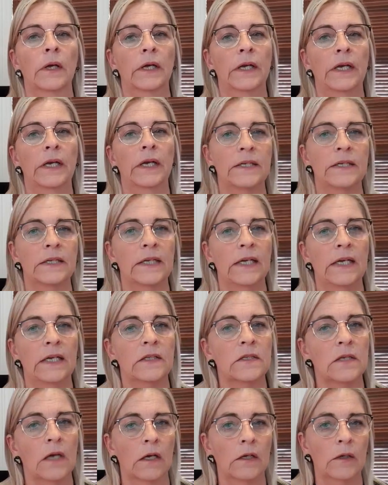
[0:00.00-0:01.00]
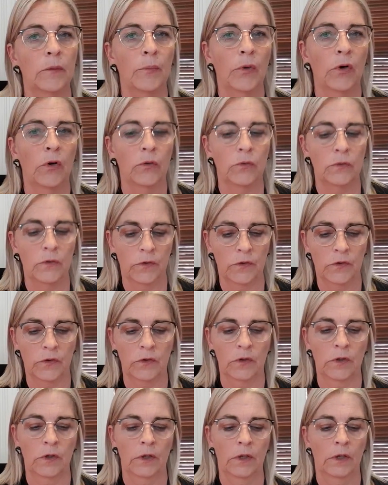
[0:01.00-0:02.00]
created inside the
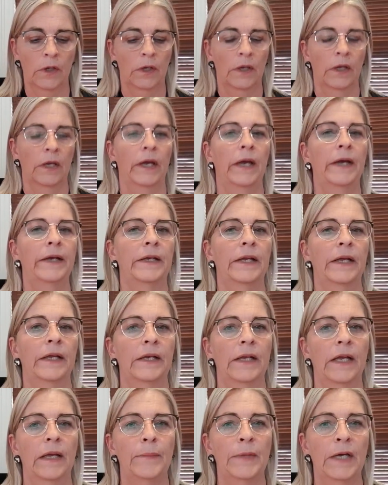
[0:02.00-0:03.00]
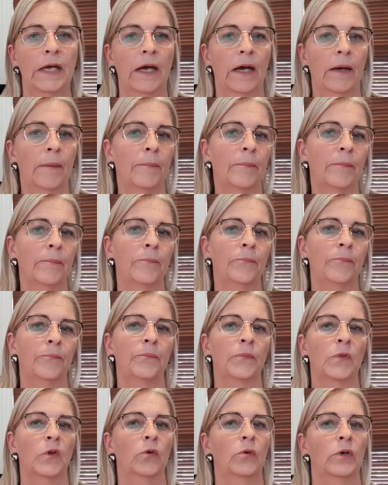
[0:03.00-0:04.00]
bones, and then they become
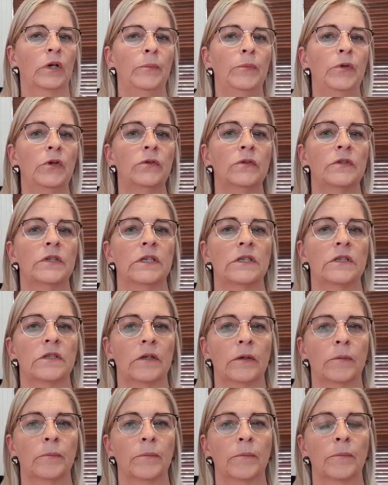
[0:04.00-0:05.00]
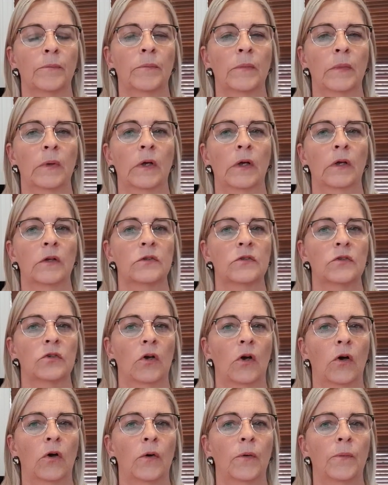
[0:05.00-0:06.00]
your immune system.
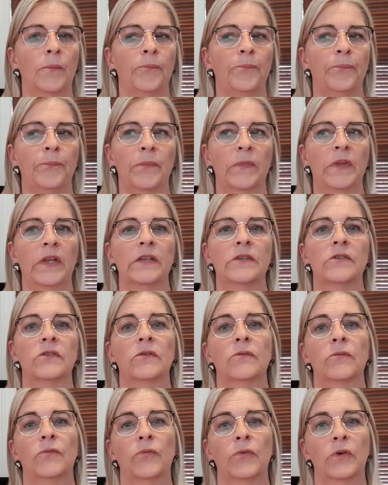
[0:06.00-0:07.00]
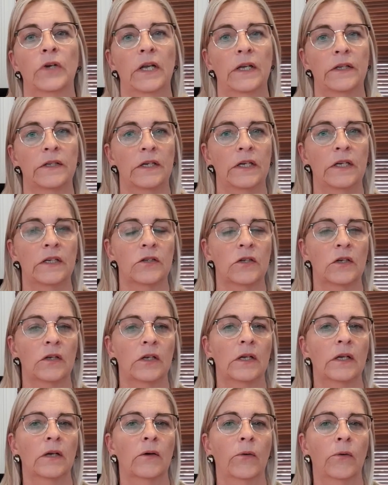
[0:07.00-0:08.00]
So that's, for that reason,
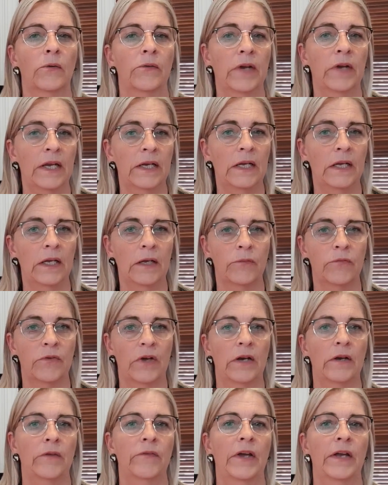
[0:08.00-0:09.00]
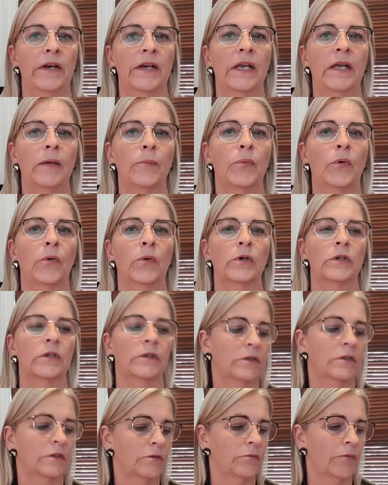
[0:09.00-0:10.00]
already very, very
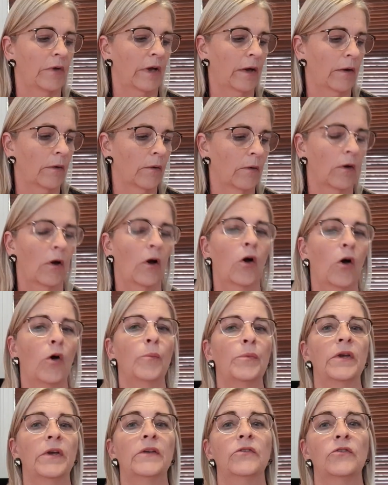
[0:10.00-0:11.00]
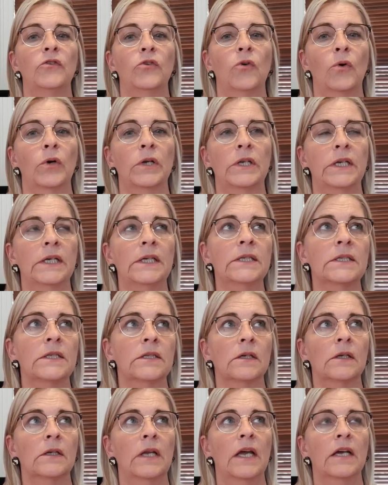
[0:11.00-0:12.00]
important as well. Hope you enjoyed
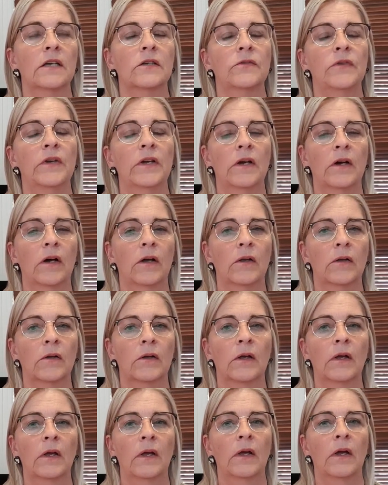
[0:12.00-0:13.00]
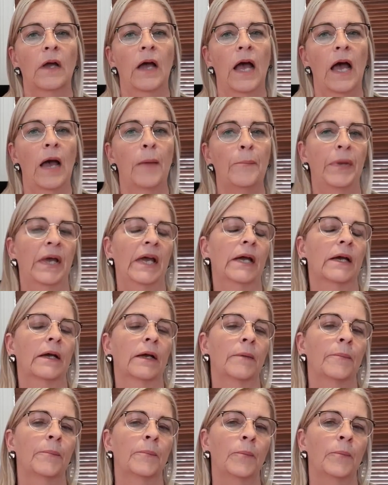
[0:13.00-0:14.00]
this. So next week I'll unpack